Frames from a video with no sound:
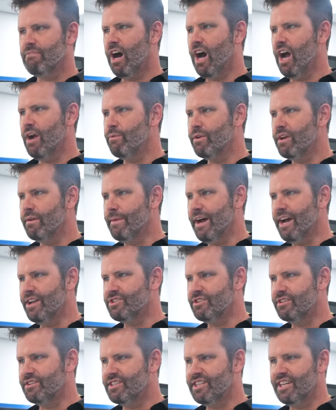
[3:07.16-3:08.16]
I would
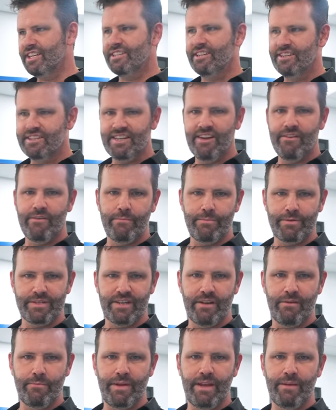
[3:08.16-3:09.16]
imagine, 60 to
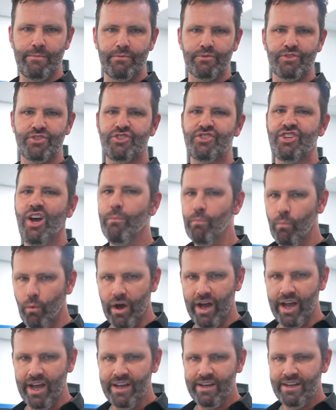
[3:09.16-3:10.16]
70% of people
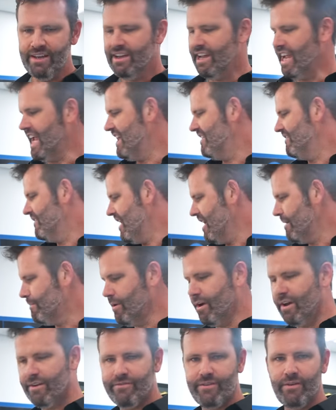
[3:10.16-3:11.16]
somewhere in their
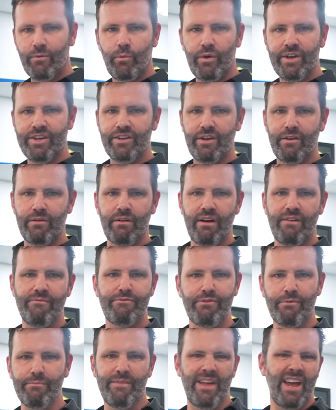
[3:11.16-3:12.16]
bike fit window, and
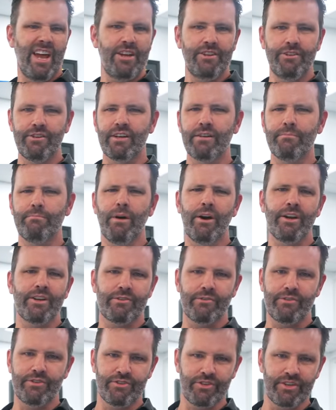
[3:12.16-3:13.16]
from there you can
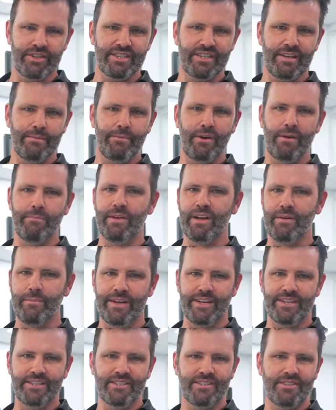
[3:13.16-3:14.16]
micro adjust it by
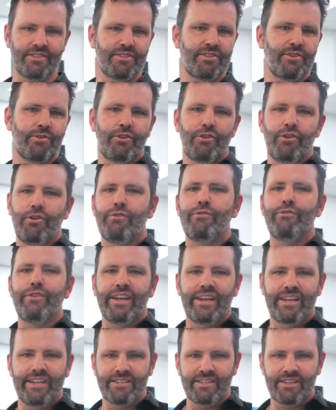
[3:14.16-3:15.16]
millimeters until you
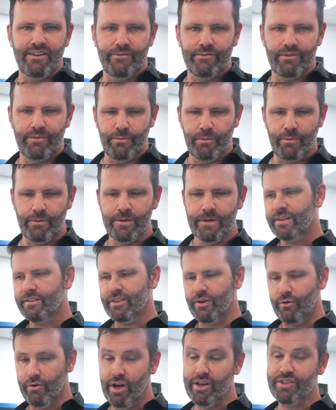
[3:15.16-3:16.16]
think it's comfortable.
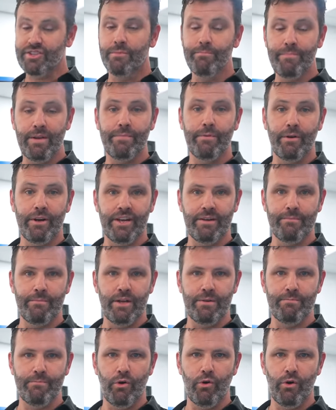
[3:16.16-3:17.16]
There are some people who
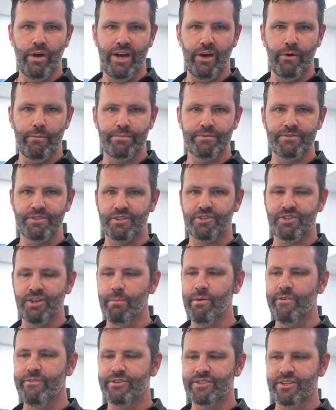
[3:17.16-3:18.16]
need more help. So
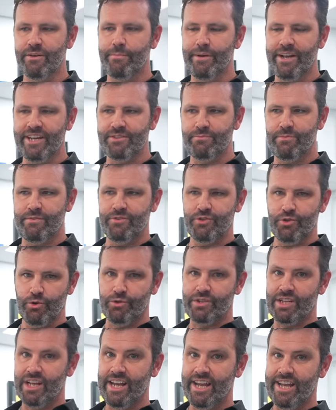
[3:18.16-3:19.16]
some of us are blessed with
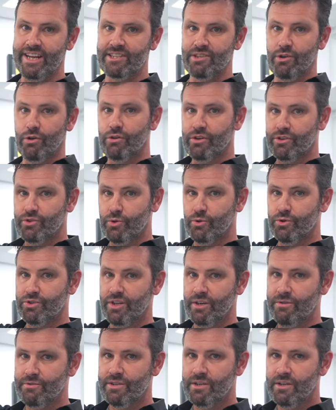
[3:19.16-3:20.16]
shorter legs, longer
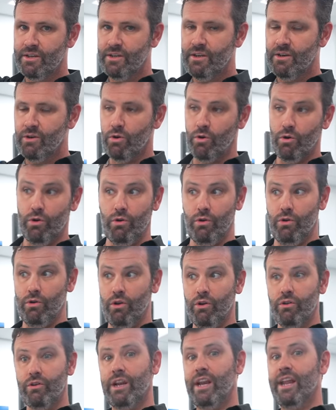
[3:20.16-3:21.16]
torsos, or
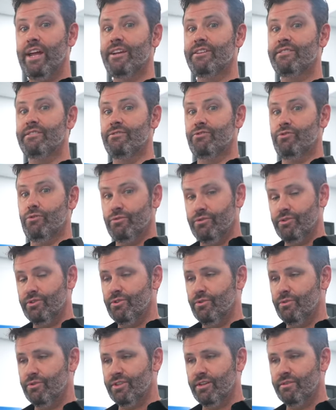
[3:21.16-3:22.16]
longer legs and shorter
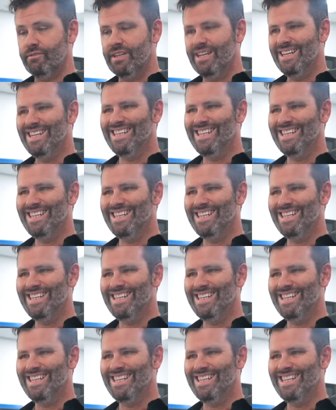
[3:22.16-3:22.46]
torsos.